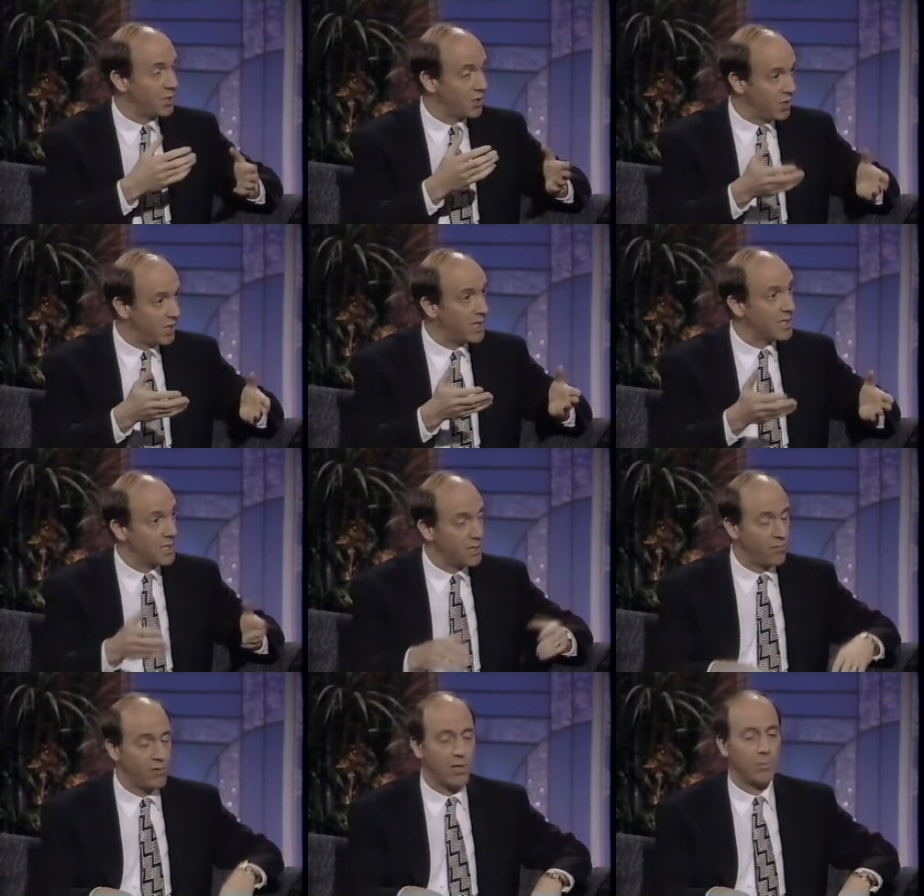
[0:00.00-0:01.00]
as she does in
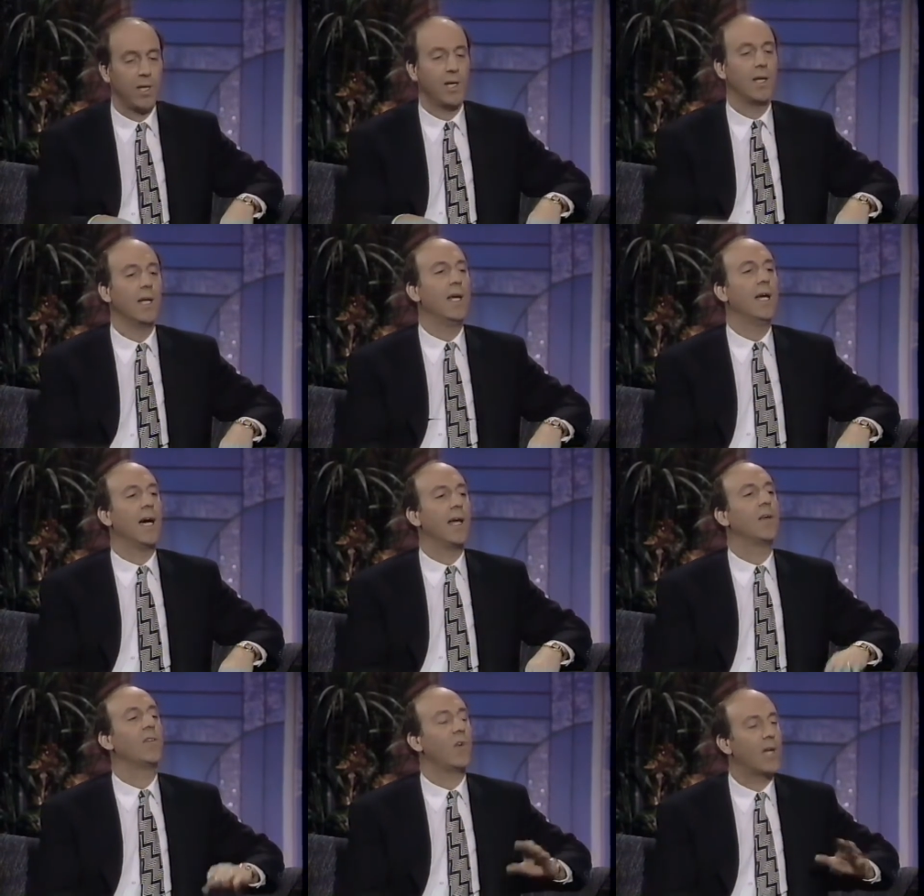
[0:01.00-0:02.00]
the film. And
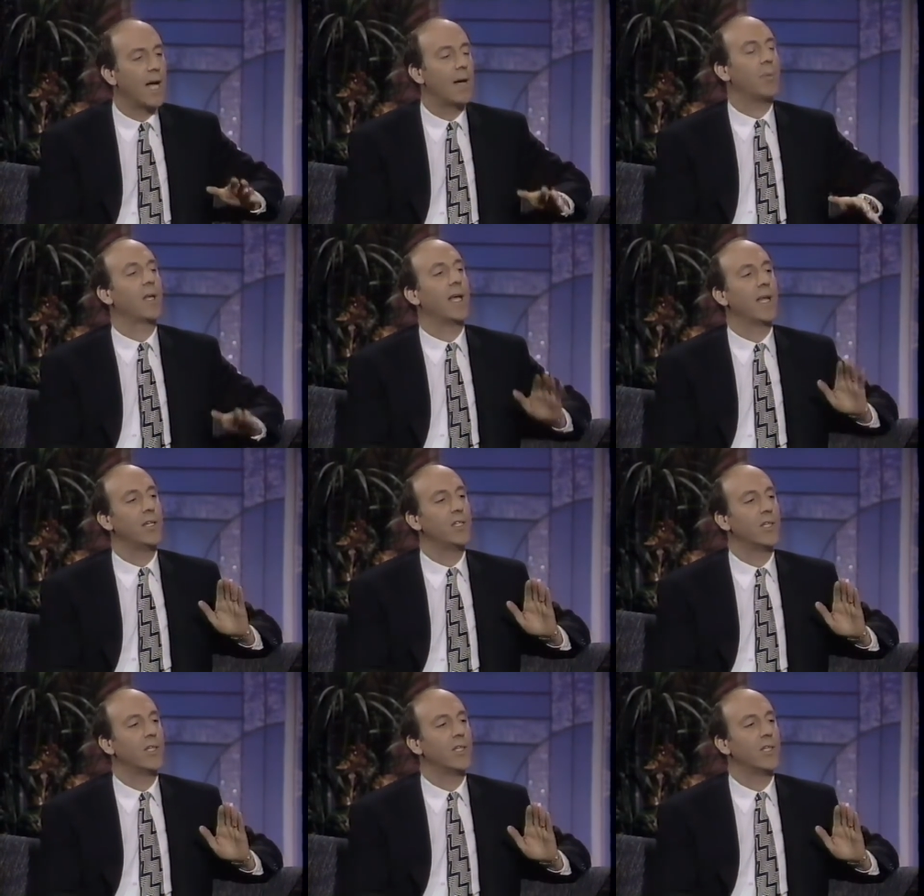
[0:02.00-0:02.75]
uh, it's very complicated.